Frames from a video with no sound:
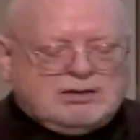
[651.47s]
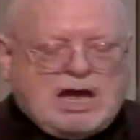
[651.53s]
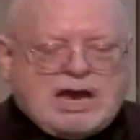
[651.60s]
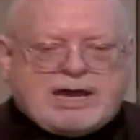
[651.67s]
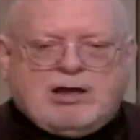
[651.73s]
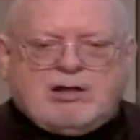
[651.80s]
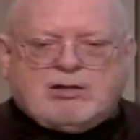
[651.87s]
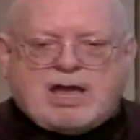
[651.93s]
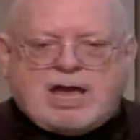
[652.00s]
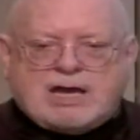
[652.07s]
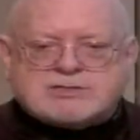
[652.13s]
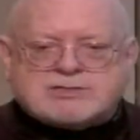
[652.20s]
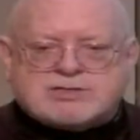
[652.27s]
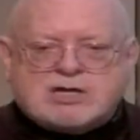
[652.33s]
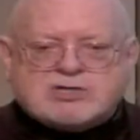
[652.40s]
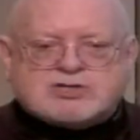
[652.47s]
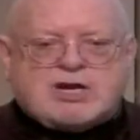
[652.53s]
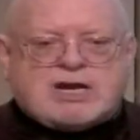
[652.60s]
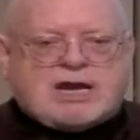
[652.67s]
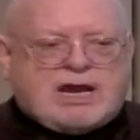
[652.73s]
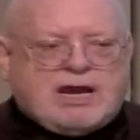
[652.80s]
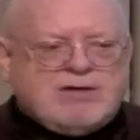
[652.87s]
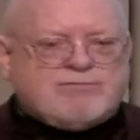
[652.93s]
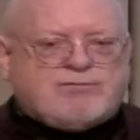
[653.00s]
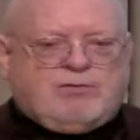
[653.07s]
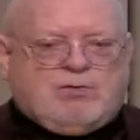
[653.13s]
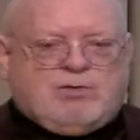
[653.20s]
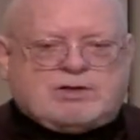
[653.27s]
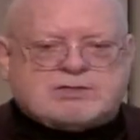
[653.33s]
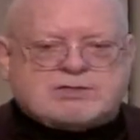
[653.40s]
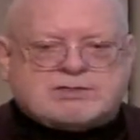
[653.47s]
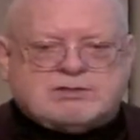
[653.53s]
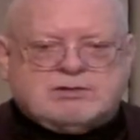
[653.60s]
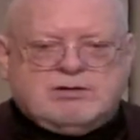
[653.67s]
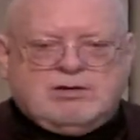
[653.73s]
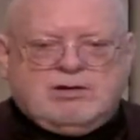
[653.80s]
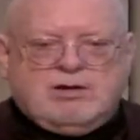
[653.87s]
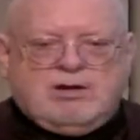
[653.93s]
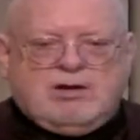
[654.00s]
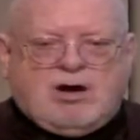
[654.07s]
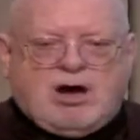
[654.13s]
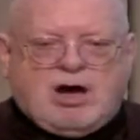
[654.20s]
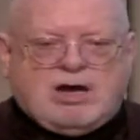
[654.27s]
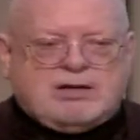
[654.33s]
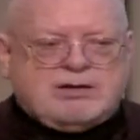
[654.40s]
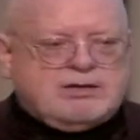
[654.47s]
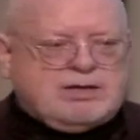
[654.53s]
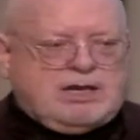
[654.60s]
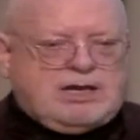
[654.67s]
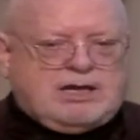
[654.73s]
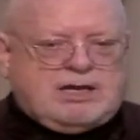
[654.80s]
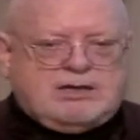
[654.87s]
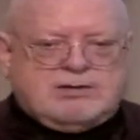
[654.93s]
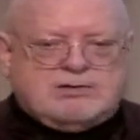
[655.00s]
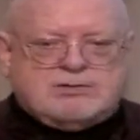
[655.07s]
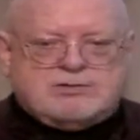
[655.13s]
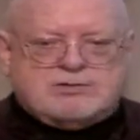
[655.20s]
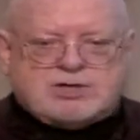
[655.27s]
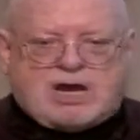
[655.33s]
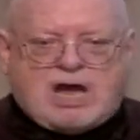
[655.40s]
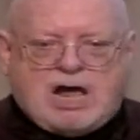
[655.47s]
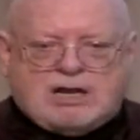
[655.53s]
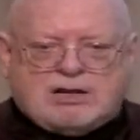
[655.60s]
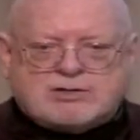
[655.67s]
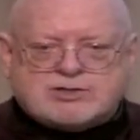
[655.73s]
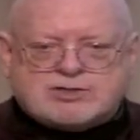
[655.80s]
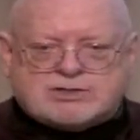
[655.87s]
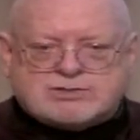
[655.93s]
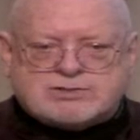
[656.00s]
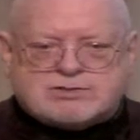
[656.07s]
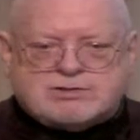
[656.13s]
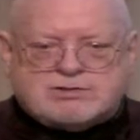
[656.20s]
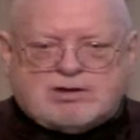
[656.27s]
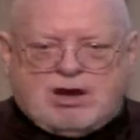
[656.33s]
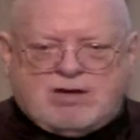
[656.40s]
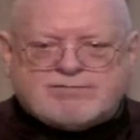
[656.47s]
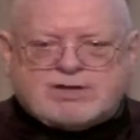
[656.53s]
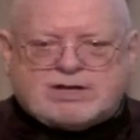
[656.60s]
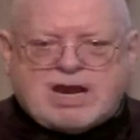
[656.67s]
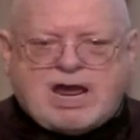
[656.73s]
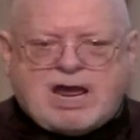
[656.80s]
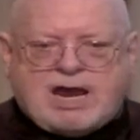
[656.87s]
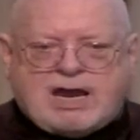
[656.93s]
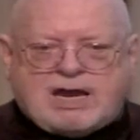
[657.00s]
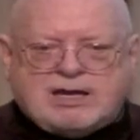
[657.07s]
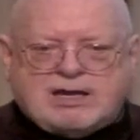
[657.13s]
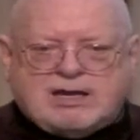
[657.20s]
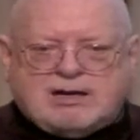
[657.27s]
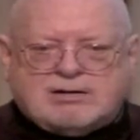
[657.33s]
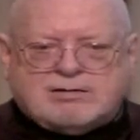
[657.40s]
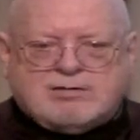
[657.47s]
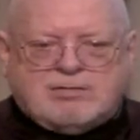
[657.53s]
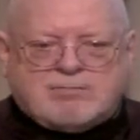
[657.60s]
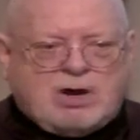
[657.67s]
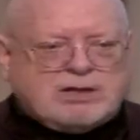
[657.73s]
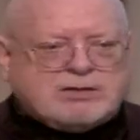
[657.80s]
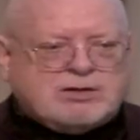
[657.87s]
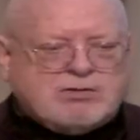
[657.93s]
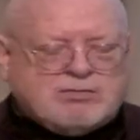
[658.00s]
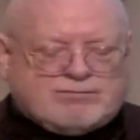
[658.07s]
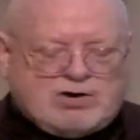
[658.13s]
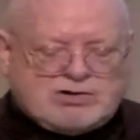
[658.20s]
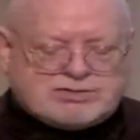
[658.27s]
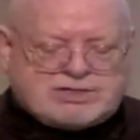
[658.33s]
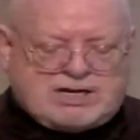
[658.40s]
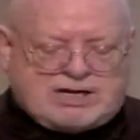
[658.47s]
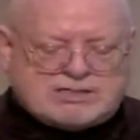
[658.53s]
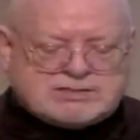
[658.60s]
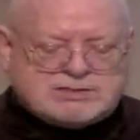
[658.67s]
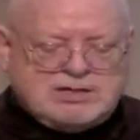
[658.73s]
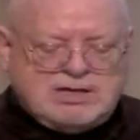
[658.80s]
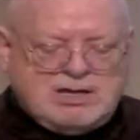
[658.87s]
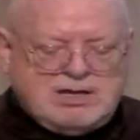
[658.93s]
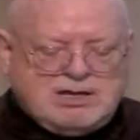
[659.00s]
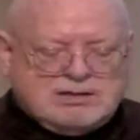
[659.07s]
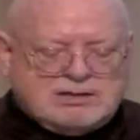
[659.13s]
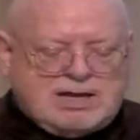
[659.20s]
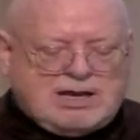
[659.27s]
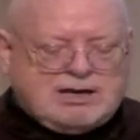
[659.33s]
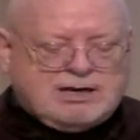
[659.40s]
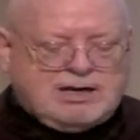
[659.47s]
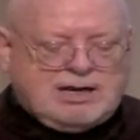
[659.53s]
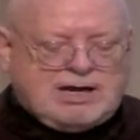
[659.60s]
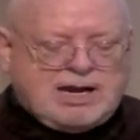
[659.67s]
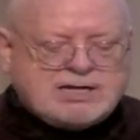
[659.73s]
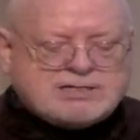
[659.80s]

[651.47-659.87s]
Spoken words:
Lyell had such an influence on the geologists of the day and among the universities that in